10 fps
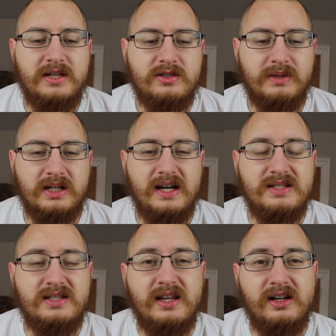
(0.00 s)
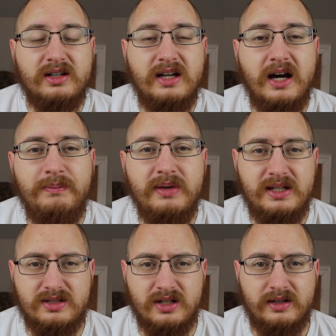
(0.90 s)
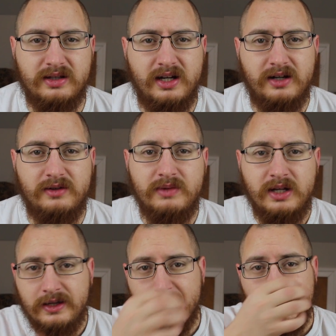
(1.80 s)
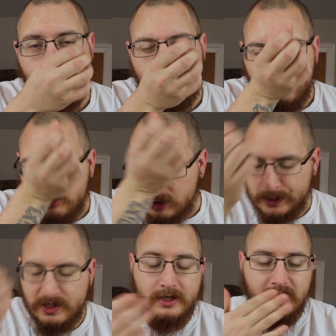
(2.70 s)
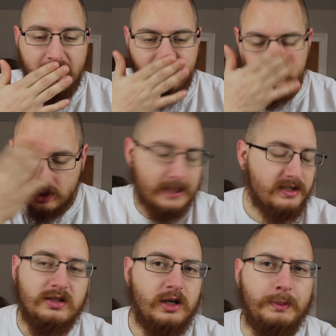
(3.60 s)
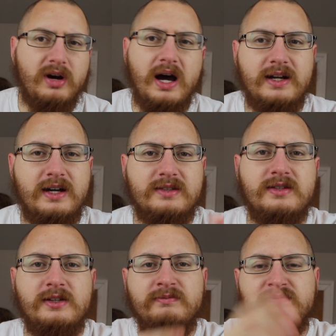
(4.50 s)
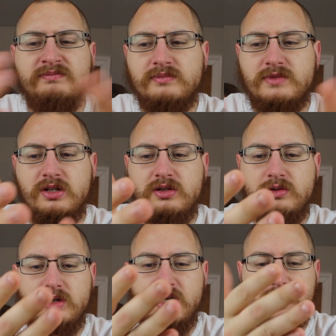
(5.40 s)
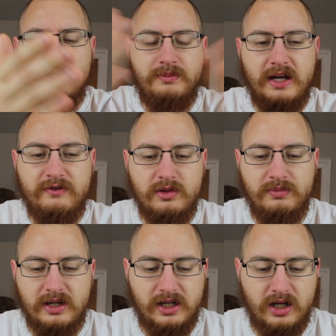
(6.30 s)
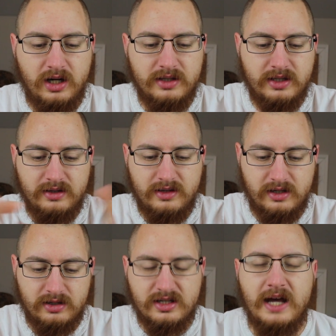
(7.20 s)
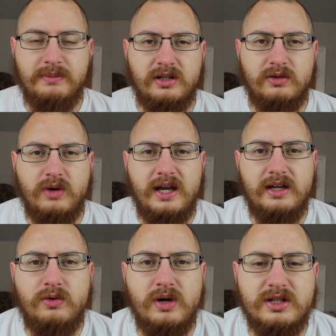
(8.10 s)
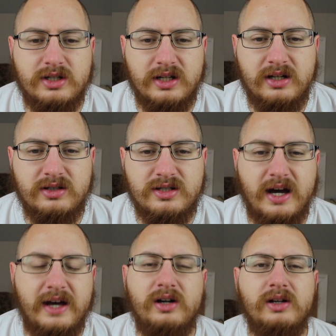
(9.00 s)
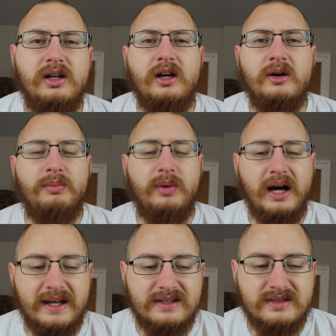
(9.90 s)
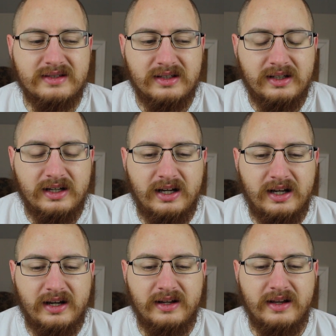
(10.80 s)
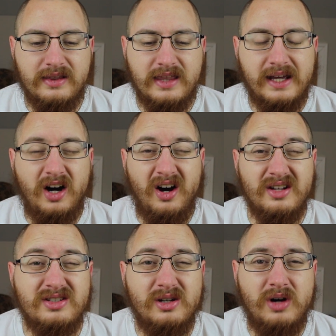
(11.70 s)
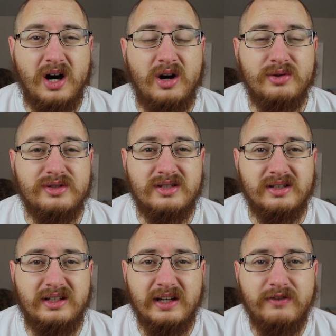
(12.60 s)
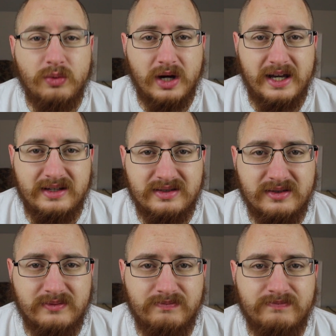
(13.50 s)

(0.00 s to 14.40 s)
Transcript: is because there are companies on there that are not only trying to advertise their products to um, everybody on there that are typing away questionnaire style, but uh, they also host giveaways.